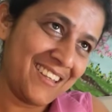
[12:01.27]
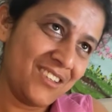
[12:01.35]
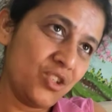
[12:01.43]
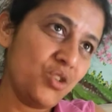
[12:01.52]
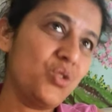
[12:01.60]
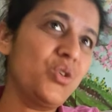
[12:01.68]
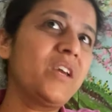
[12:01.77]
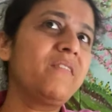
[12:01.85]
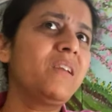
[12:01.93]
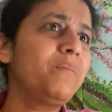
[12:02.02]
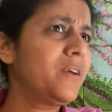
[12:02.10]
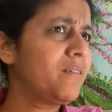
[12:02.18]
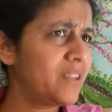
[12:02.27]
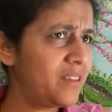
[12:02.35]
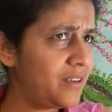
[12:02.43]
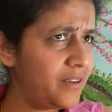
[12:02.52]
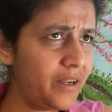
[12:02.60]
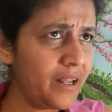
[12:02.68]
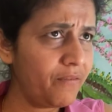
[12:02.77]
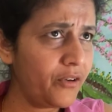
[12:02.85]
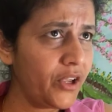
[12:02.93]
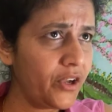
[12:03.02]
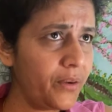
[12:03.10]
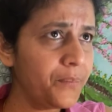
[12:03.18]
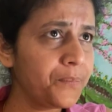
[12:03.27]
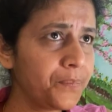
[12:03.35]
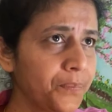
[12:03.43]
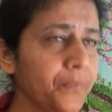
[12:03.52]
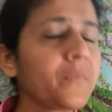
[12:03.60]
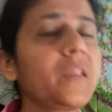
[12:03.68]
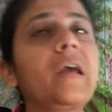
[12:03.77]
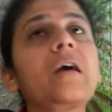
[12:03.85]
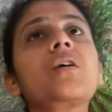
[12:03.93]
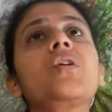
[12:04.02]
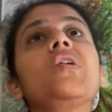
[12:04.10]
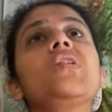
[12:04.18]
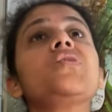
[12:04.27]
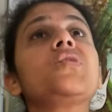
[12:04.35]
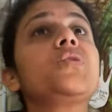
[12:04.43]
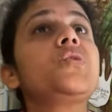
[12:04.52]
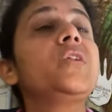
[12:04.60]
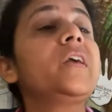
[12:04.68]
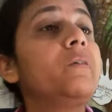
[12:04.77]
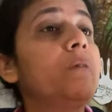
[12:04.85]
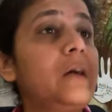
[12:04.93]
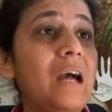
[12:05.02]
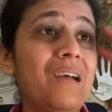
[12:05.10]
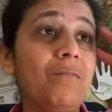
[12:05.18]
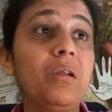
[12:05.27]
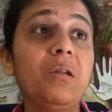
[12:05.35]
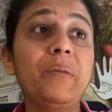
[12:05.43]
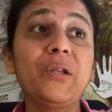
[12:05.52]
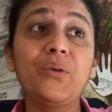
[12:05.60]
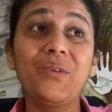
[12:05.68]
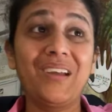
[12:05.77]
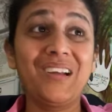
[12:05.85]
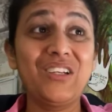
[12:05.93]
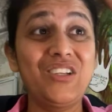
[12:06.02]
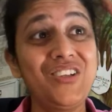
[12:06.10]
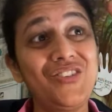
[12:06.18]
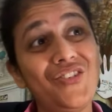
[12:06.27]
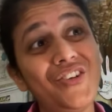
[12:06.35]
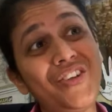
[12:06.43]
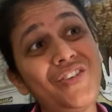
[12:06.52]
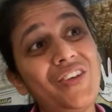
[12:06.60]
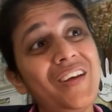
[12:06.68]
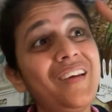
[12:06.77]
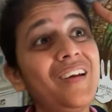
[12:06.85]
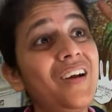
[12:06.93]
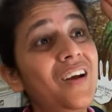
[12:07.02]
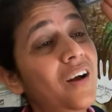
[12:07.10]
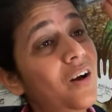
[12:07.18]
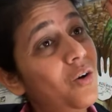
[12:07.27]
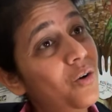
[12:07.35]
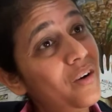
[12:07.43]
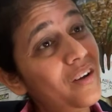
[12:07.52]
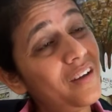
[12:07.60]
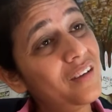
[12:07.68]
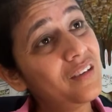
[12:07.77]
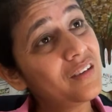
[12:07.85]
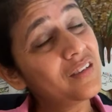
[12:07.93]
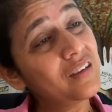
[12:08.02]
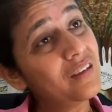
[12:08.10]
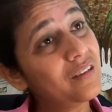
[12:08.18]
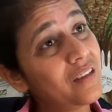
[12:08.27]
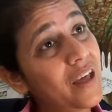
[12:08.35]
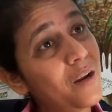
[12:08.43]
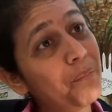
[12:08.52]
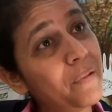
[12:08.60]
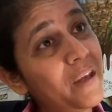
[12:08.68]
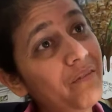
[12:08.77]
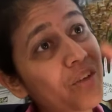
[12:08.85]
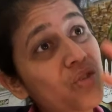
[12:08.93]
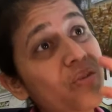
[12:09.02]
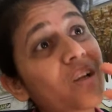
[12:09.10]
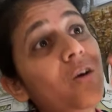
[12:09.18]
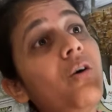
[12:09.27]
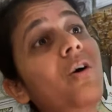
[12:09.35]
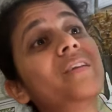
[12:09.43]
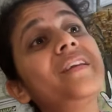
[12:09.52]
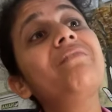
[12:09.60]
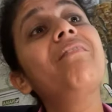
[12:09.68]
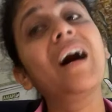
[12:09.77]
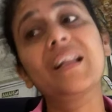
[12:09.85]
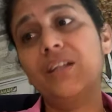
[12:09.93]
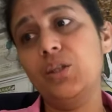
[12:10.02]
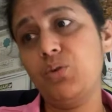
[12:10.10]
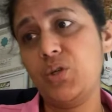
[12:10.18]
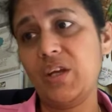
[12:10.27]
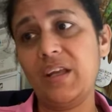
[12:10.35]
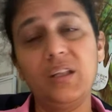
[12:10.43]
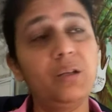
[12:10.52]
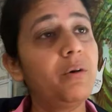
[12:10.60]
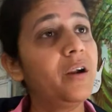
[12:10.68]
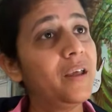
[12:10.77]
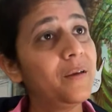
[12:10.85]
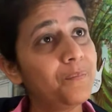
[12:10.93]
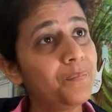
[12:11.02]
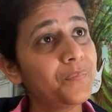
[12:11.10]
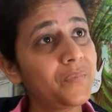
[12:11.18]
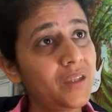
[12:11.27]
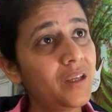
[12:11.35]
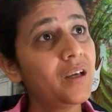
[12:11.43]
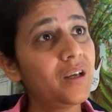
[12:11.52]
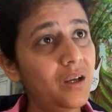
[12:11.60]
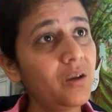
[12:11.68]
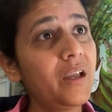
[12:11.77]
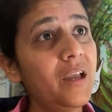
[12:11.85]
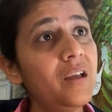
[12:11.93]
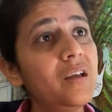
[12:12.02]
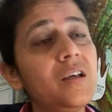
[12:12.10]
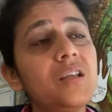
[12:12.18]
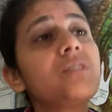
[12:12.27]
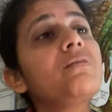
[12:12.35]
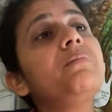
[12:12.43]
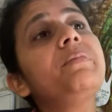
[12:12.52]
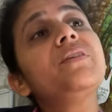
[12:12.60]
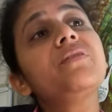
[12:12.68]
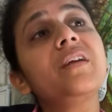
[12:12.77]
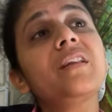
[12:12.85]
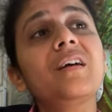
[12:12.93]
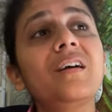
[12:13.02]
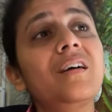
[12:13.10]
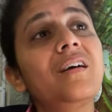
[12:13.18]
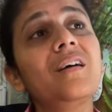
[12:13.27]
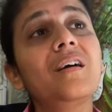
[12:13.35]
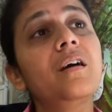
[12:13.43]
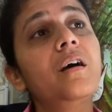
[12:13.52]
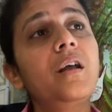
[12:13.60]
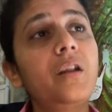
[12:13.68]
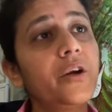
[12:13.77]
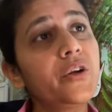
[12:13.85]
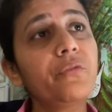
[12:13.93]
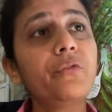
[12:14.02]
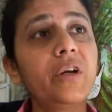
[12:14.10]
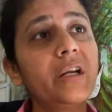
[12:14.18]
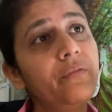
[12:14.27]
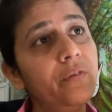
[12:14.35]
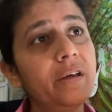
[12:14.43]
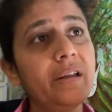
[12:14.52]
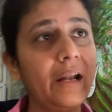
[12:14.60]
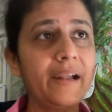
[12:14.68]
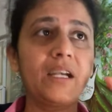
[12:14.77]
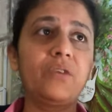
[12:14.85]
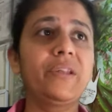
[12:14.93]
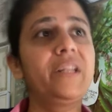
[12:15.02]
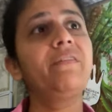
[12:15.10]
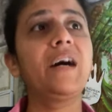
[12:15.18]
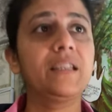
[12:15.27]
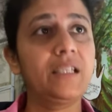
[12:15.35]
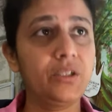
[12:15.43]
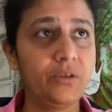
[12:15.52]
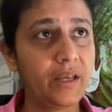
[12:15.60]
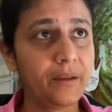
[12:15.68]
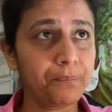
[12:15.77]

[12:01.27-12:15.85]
So today will be our 3rd day for you. Yeah. So today I will be doing a de-stressing or the therapy which will go on the Vata dosha in the body. Okay. So we'll be doing a lot of work related with the Vata today.